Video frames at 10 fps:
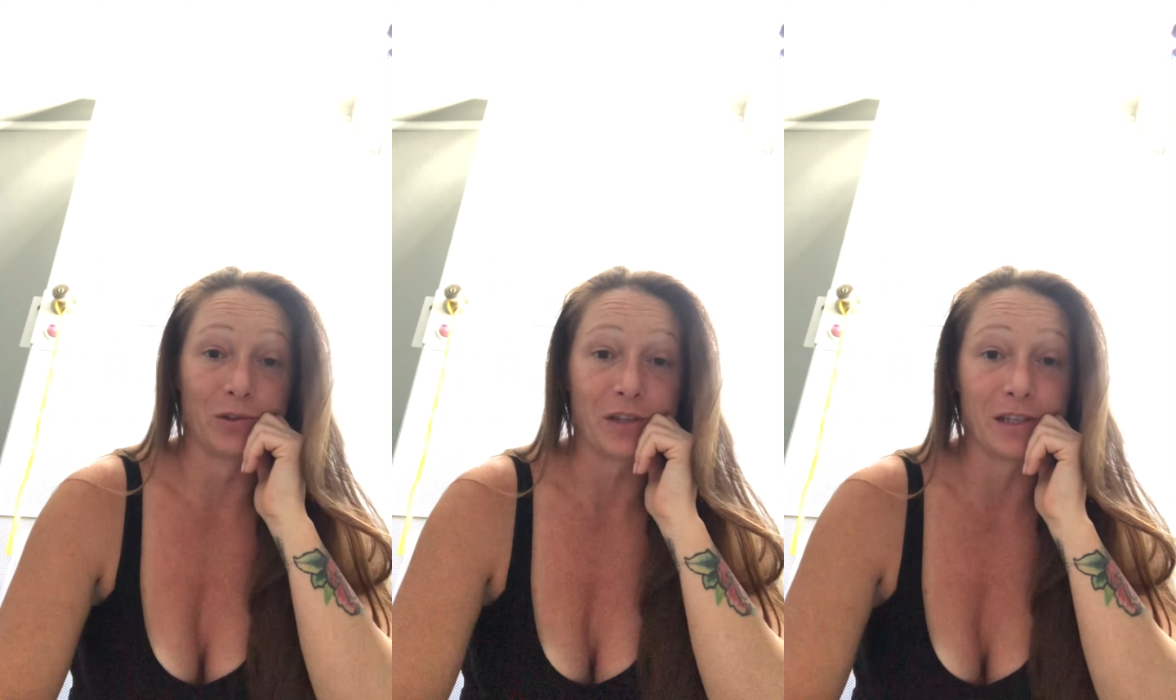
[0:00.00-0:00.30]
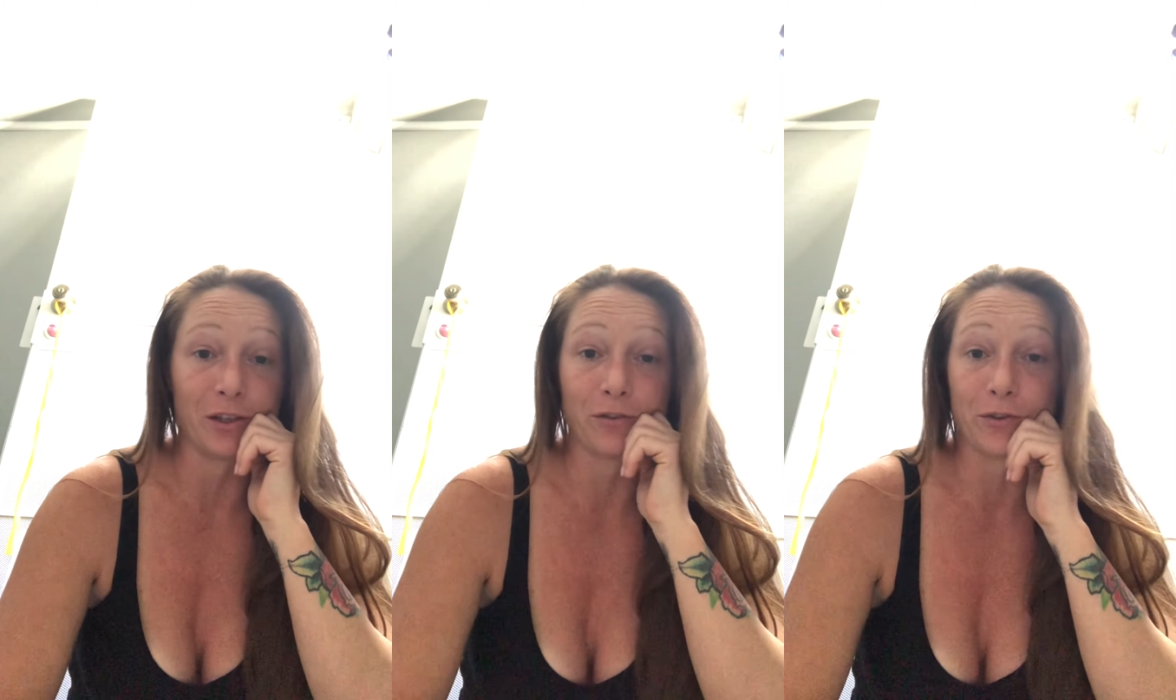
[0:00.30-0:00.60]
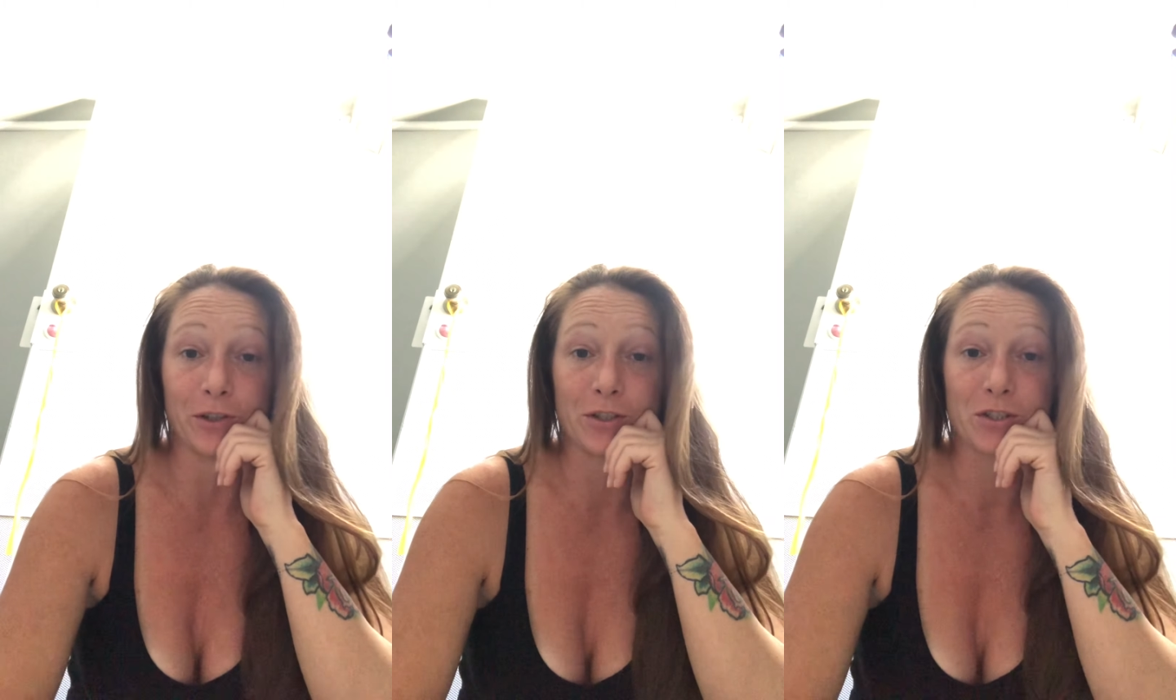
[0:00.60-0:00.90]
Thank you
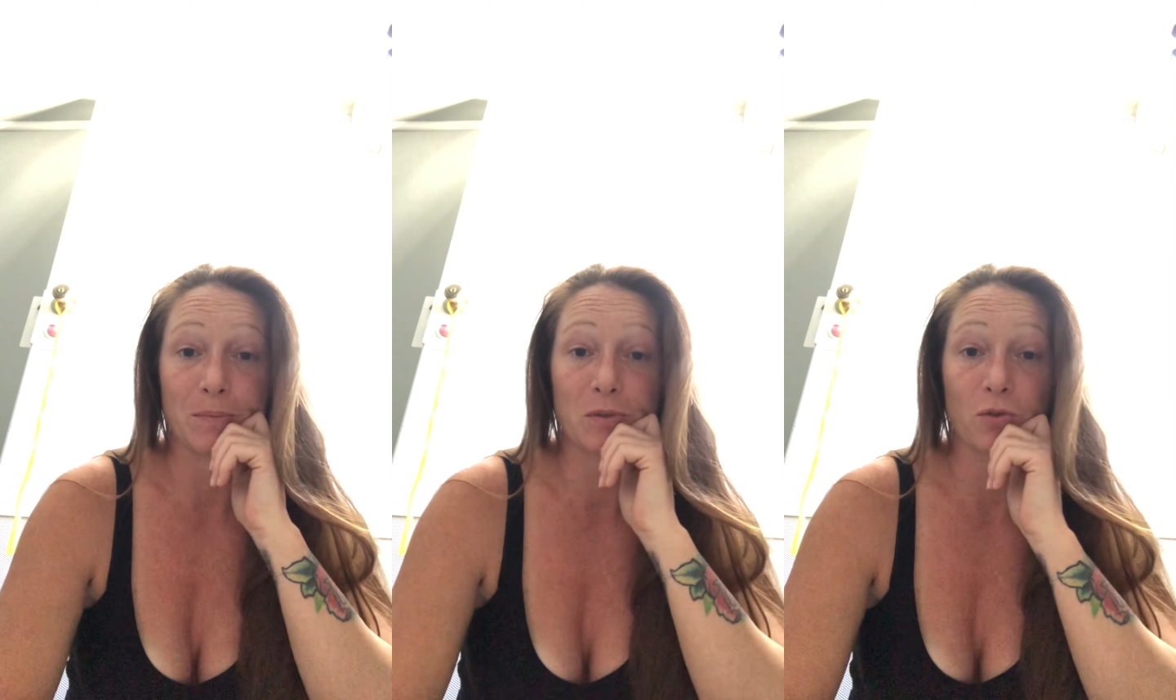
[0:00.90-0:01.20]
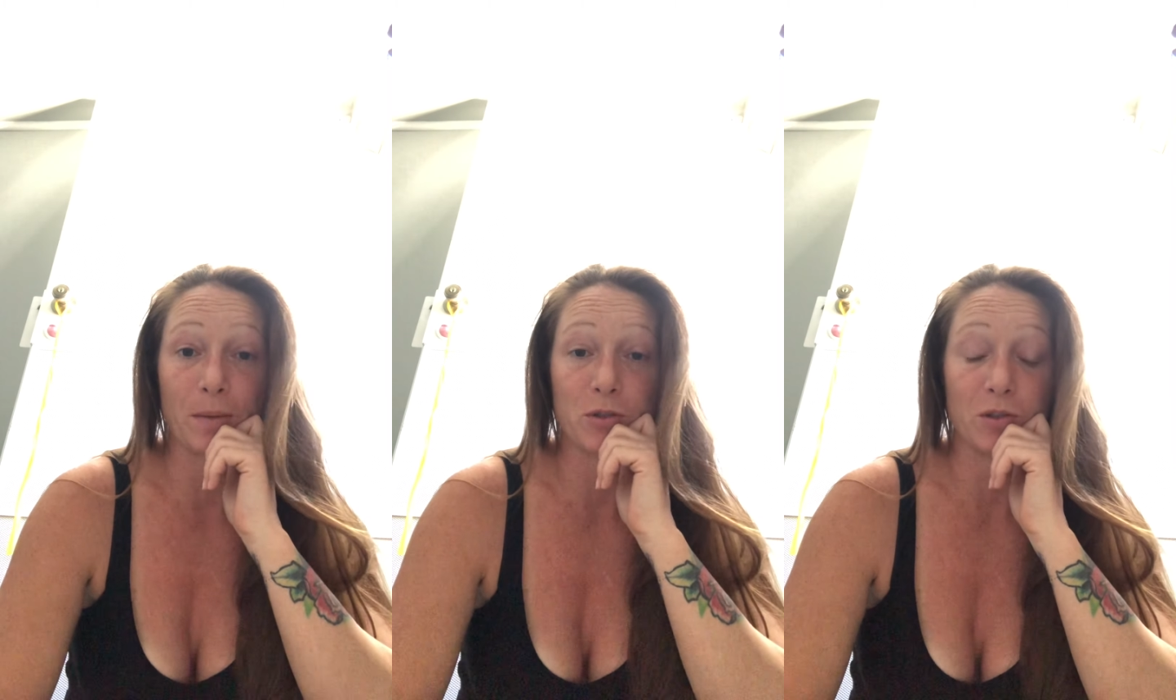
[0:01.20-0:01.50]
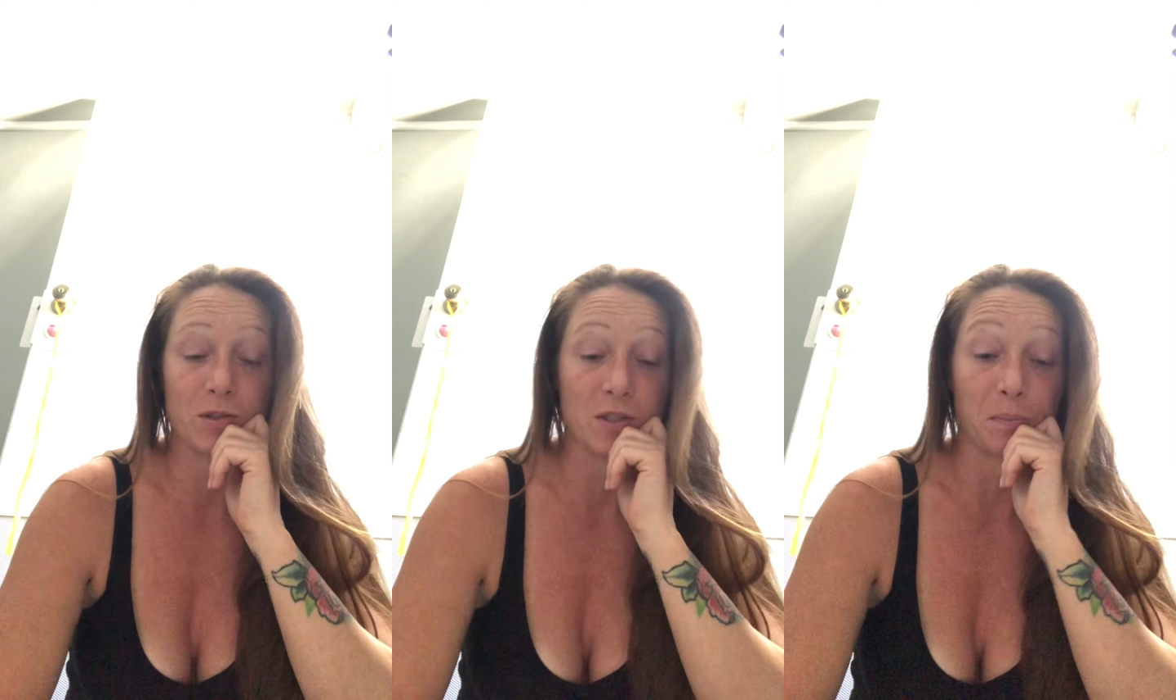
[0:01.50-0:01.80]
for your
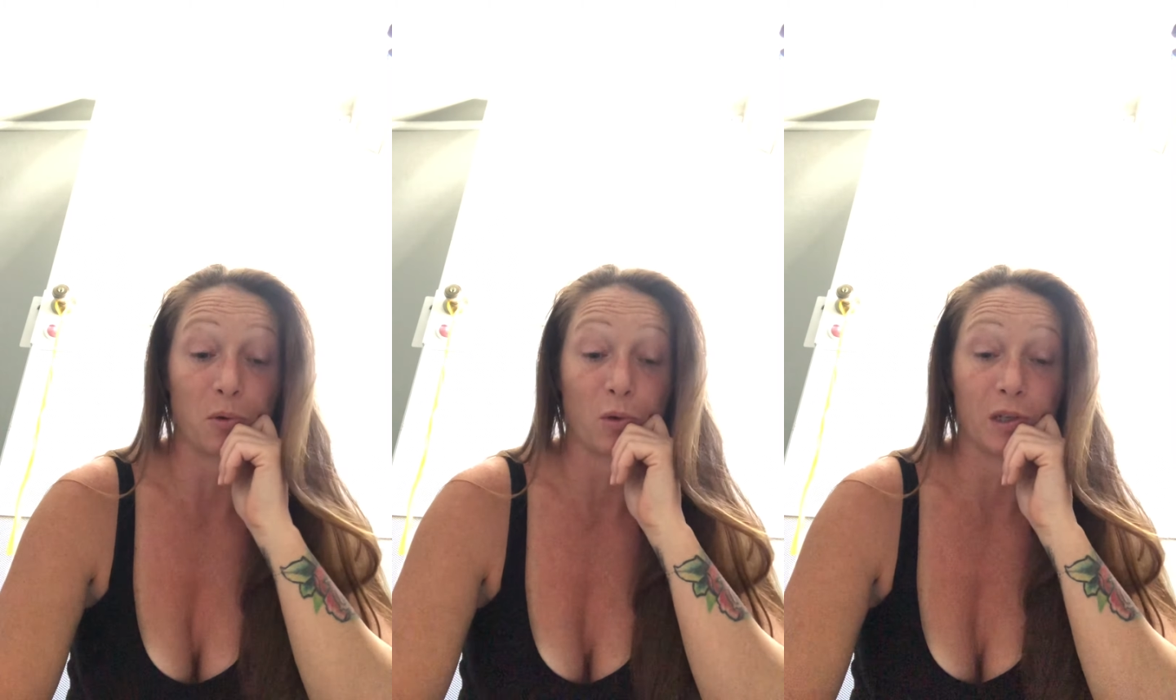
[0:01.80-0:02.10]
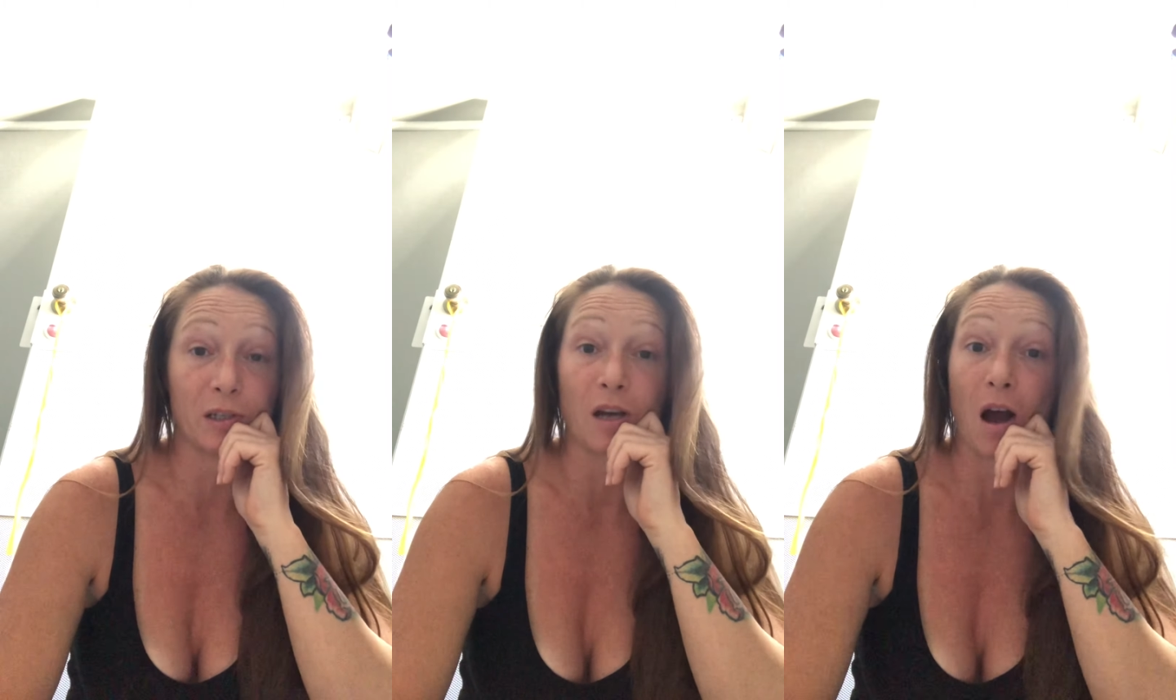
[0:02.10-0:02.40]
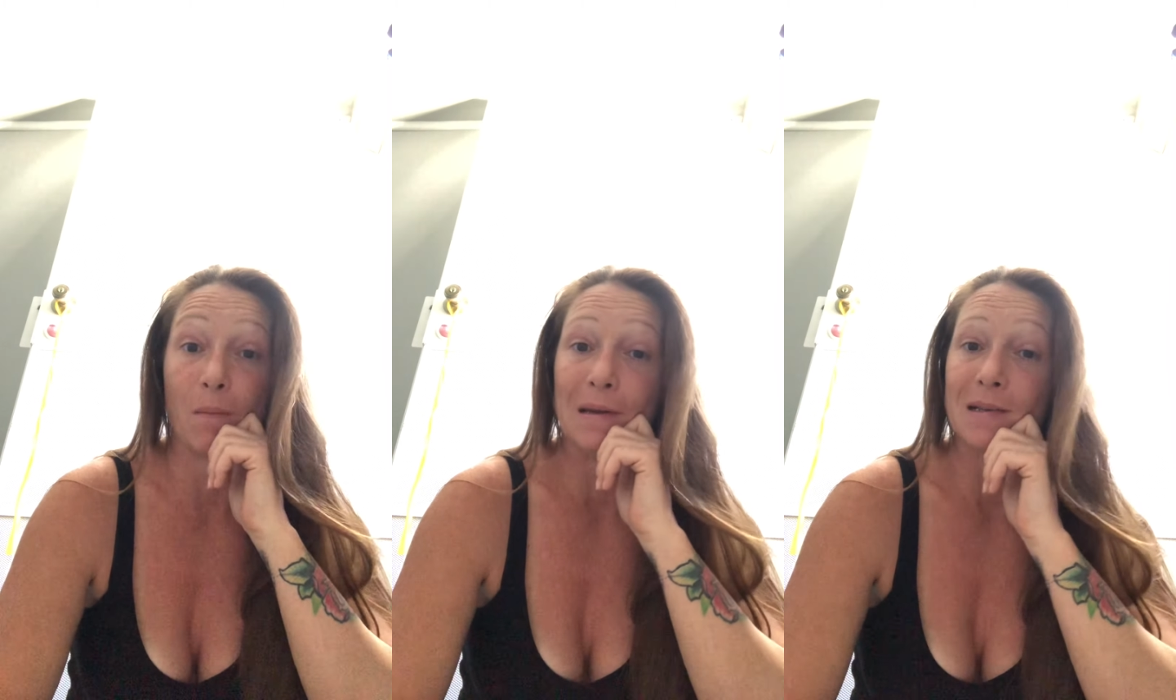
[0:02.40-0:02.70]
subscription, support,
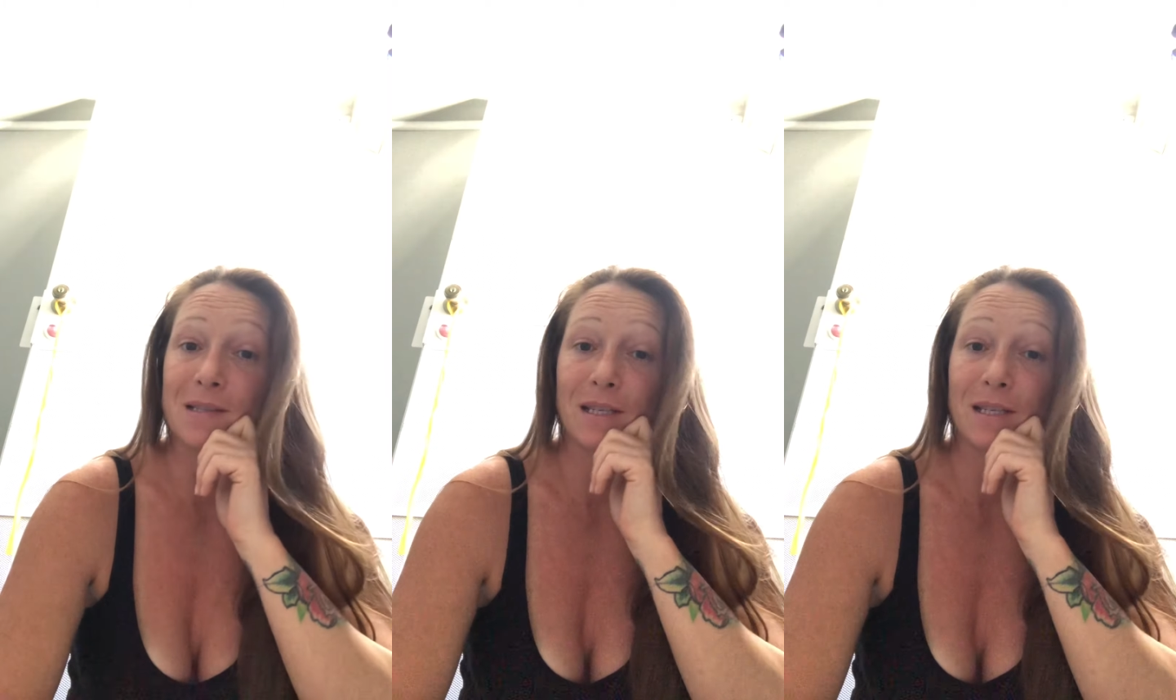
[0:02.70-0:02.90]
comments,